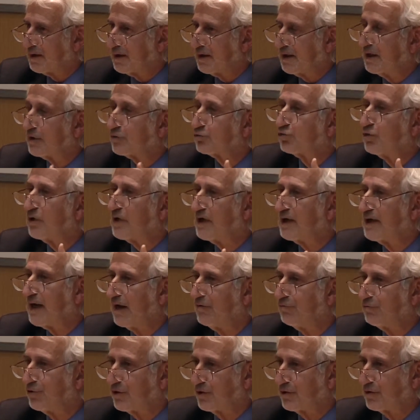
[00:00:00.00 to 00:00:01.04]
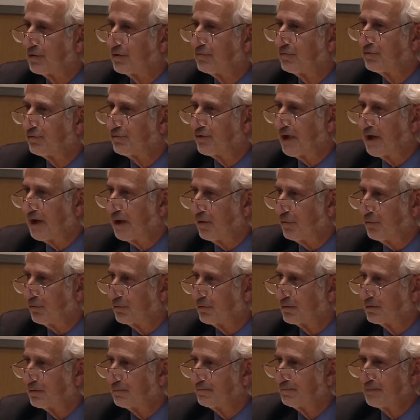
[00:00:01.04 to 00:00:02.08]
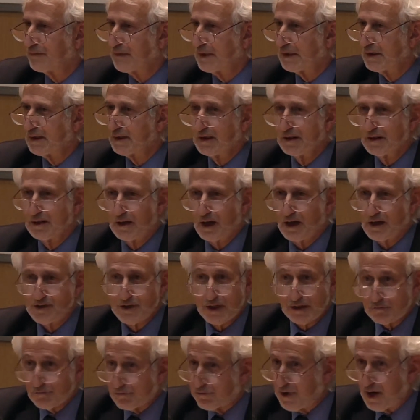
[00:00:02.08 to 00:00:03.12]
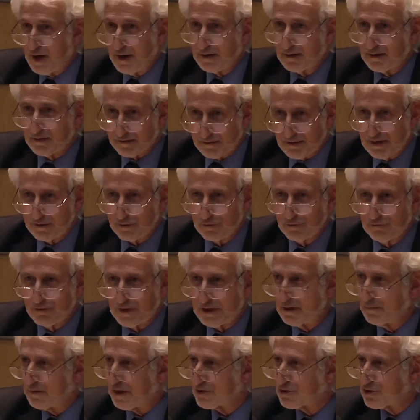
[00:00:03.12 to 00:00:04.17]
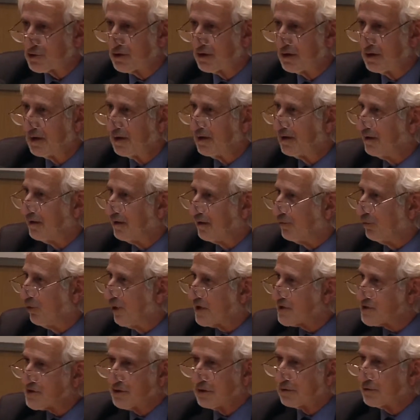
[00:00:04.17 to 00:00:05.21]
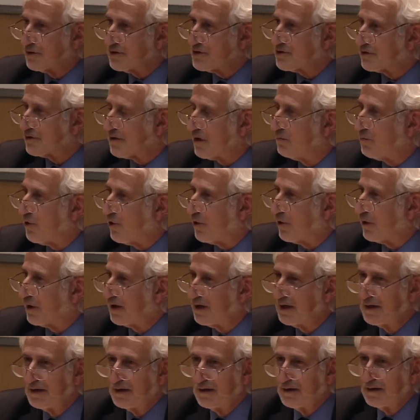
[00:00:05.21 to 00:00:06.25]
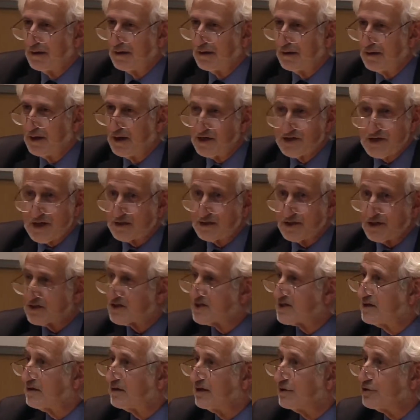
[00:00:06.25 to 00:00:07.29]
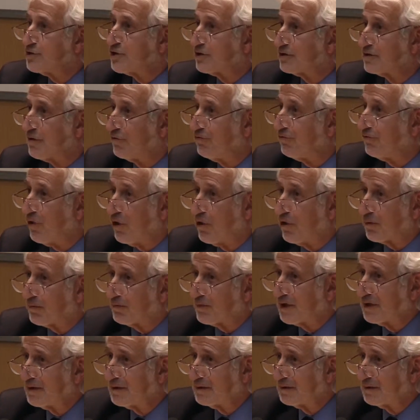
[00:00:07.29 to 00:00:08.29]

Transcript: It will never fail you. I said, fine, thank you very much. Where is the crystal ball? He said, it's in digital form.